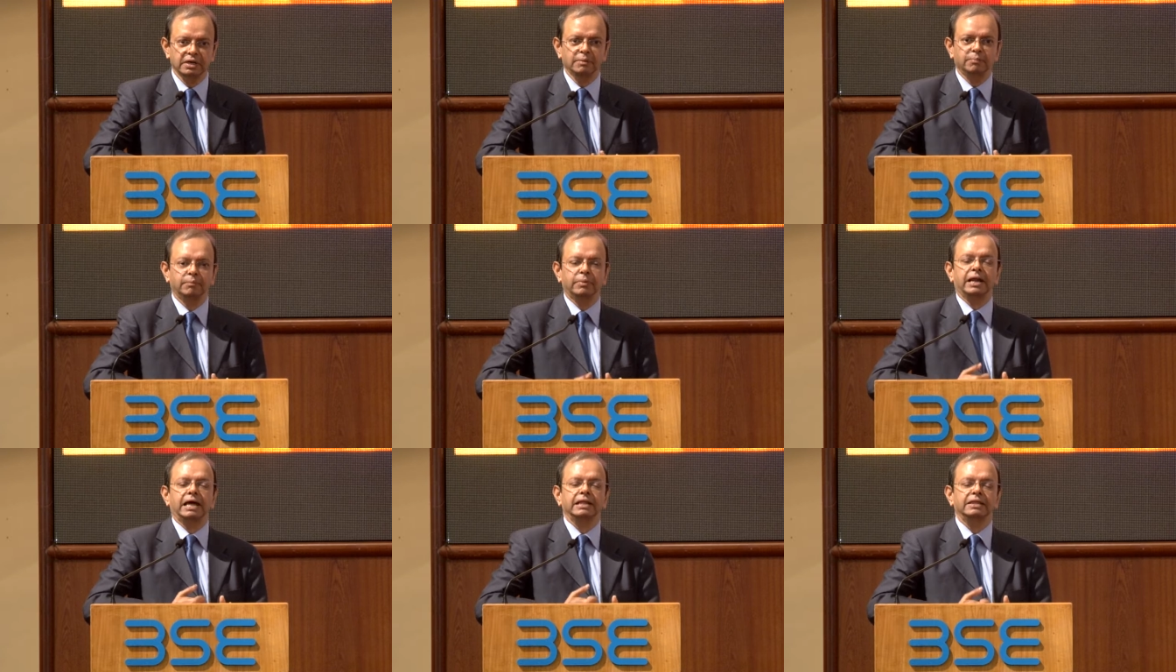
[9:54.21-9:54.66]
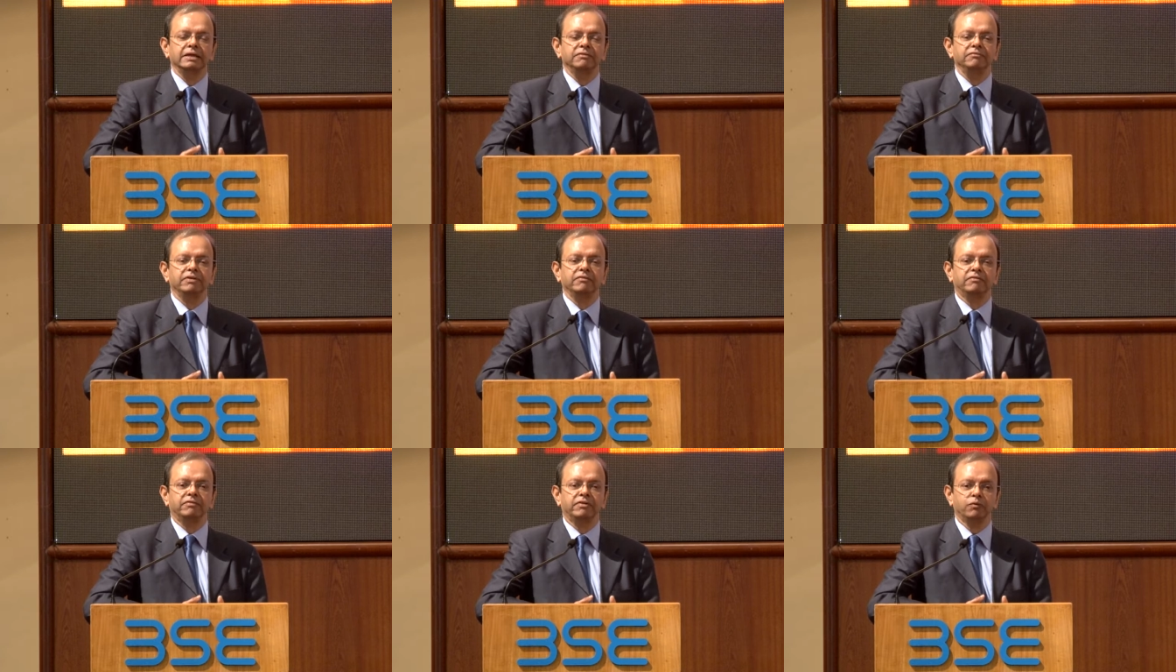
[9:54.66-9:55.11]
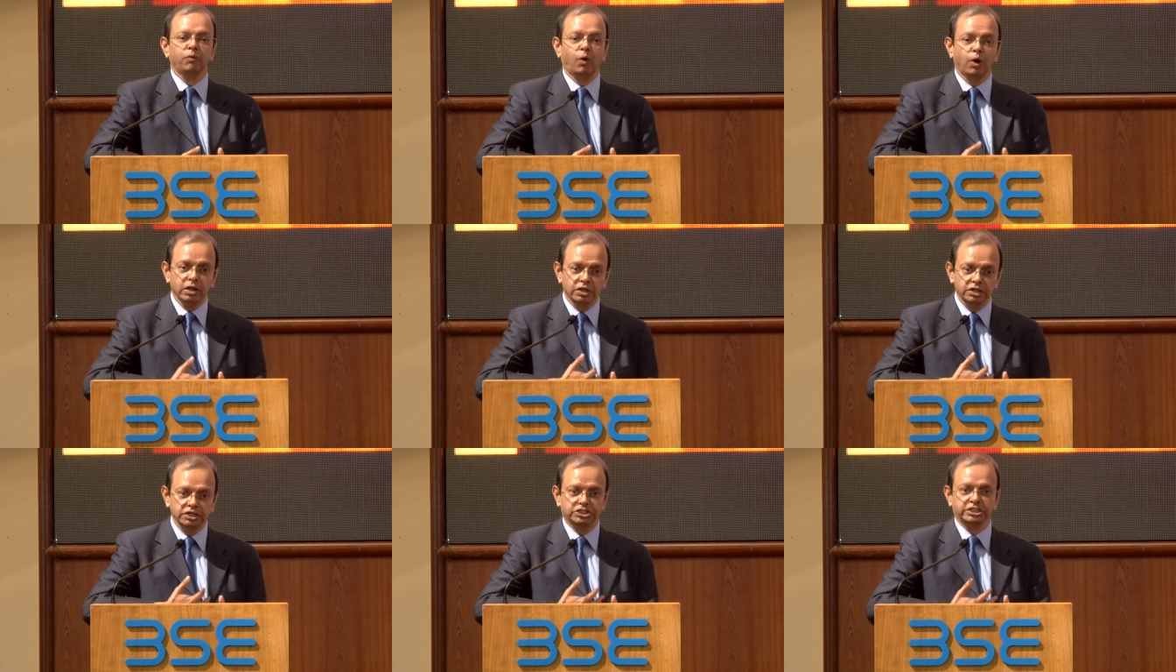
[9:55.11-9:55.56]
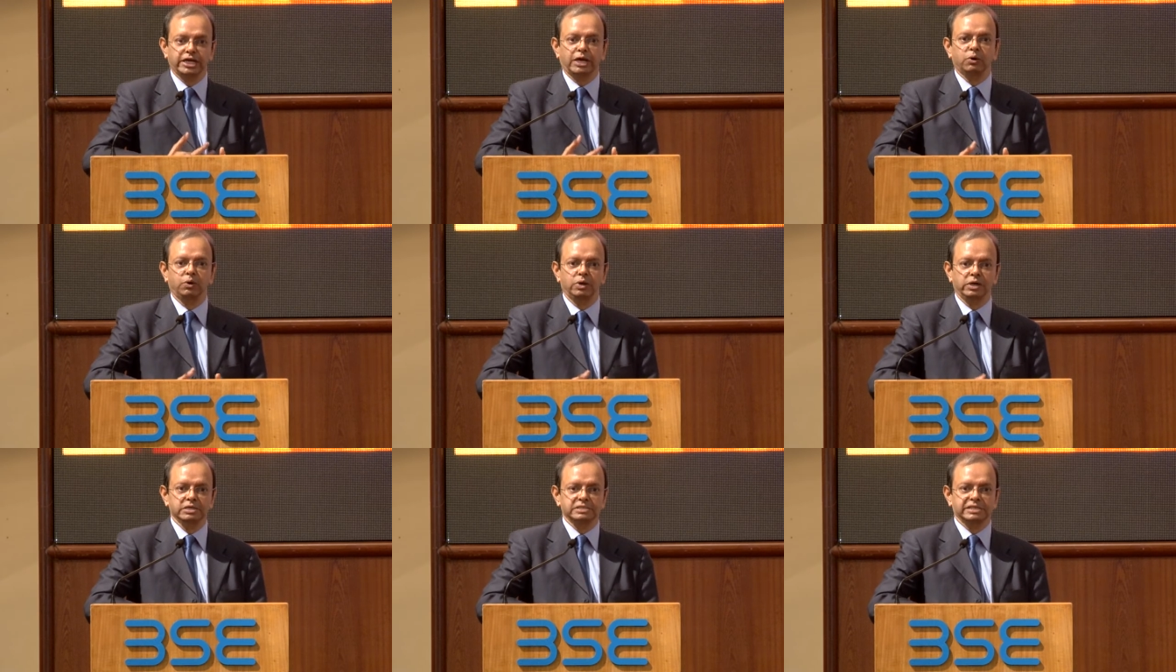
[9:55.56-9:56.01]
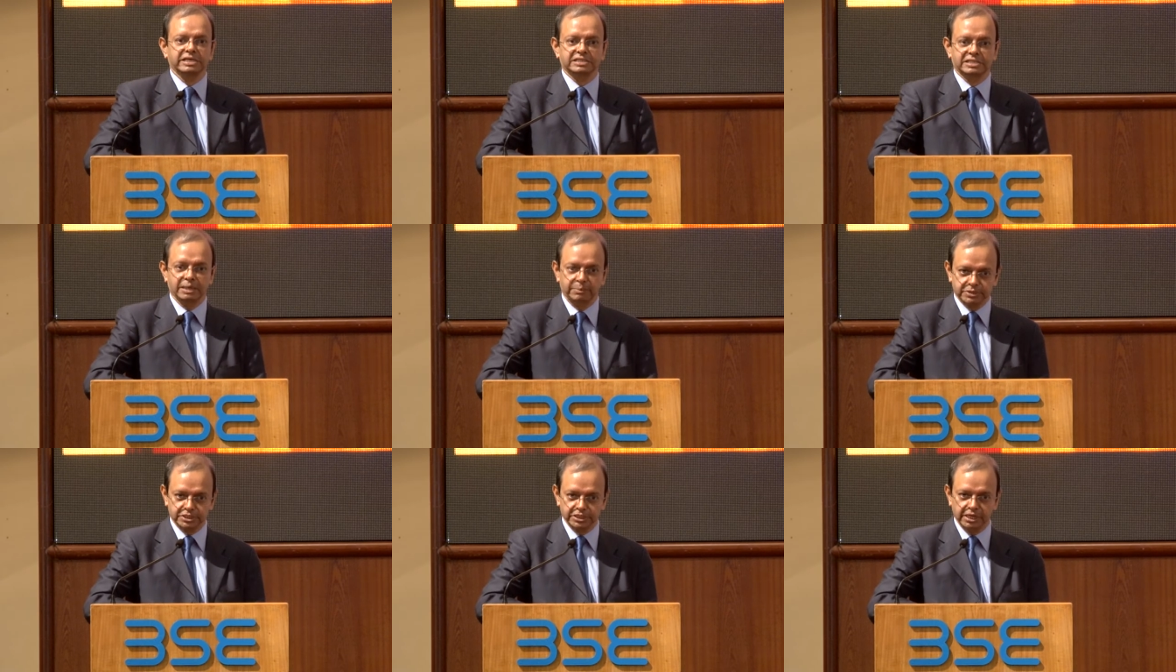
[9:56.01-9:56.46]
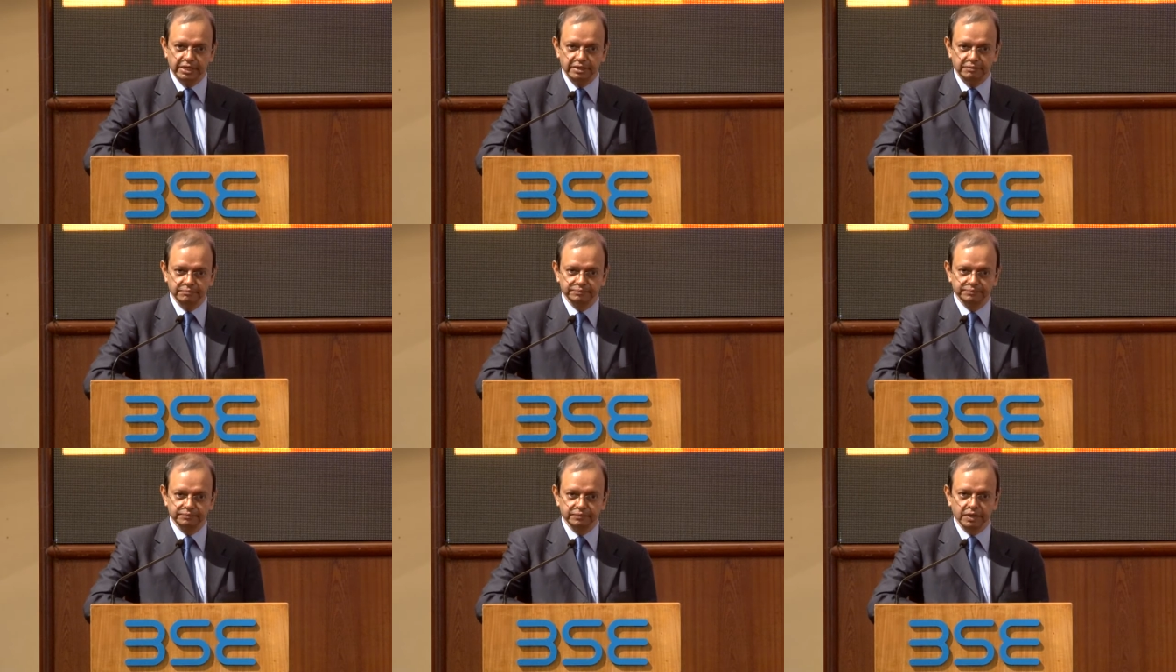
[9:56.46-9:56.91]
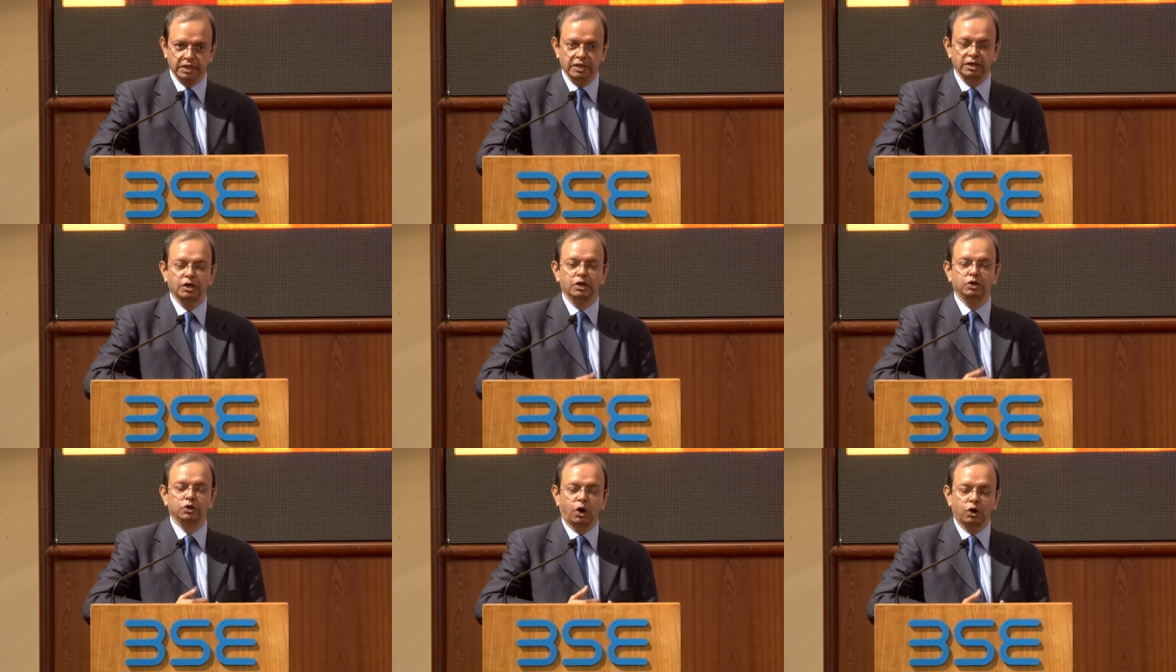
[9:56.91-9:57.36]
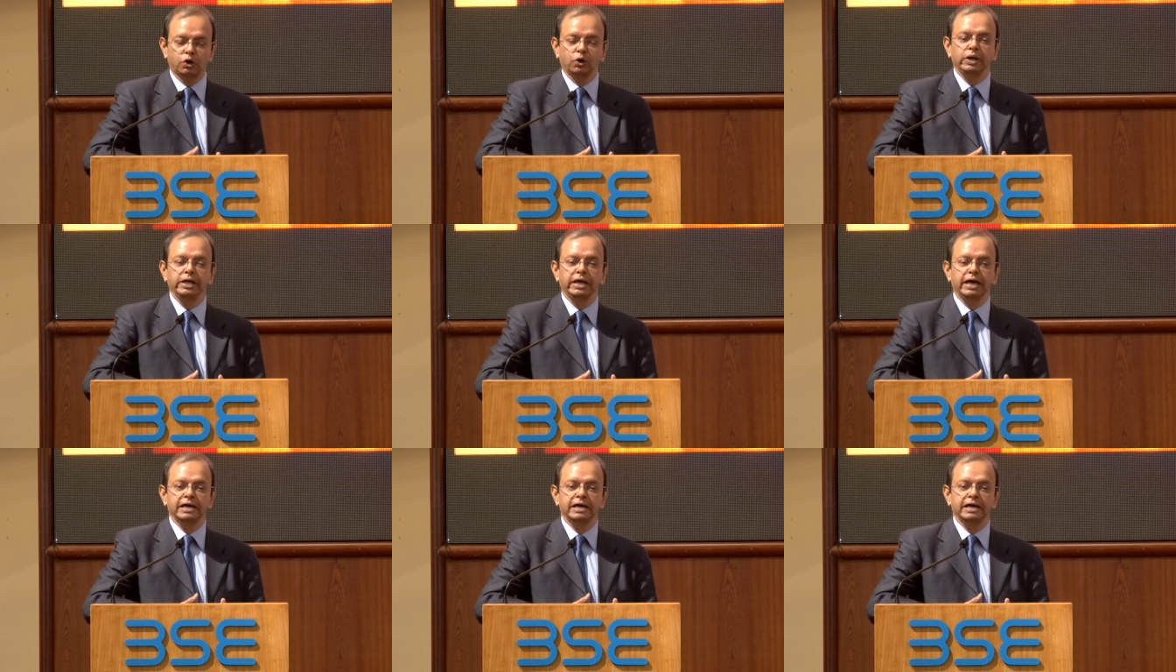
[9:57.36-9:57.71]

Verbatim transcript: but I think we have rewarded the shareholders exceptionally. Not only